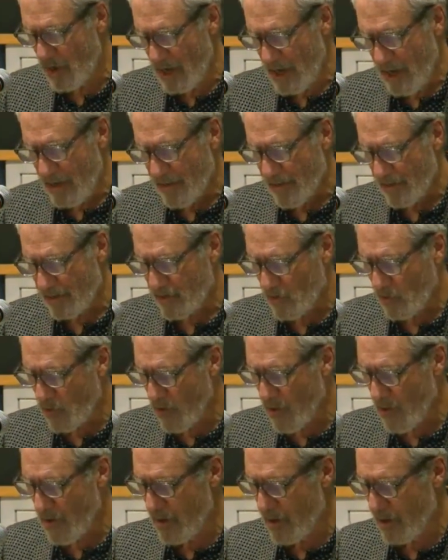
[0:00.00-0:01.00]
the
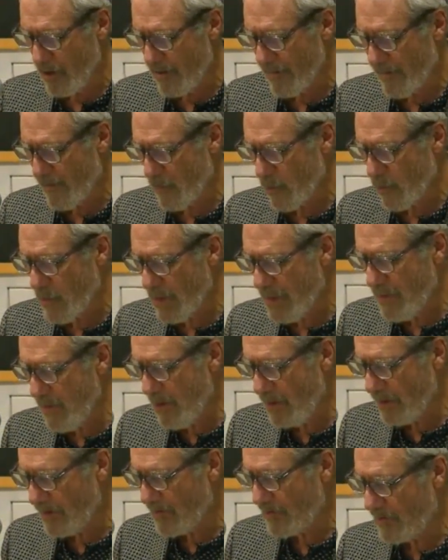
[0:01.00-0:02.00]
Torah of 3
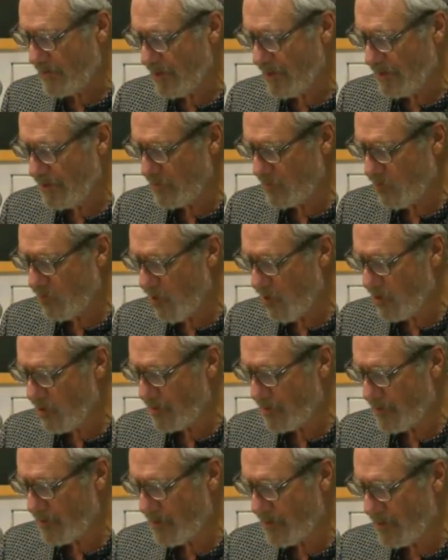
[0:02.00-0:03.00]
months untaught
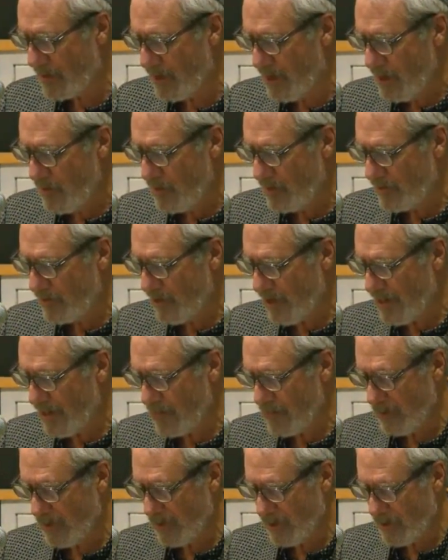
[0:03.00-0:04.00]
me, which I
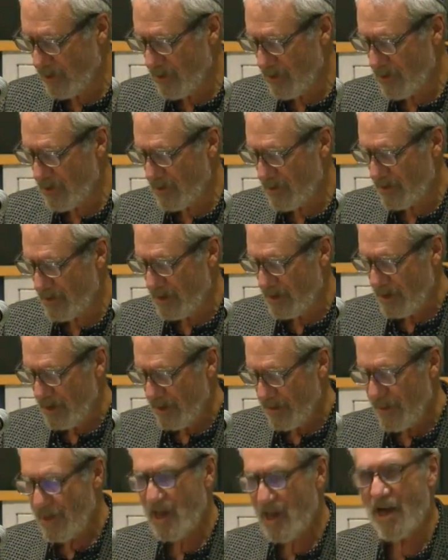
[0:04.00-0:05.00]
would learn,
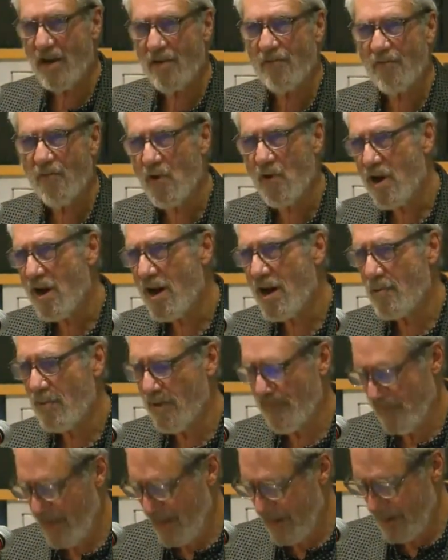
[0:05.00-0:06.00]
the Avram
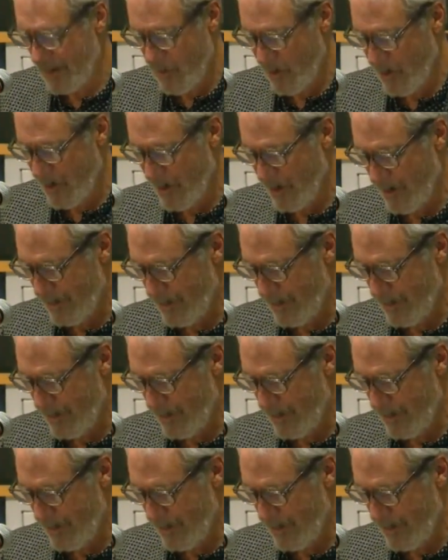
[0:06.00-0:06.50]
of Abraham,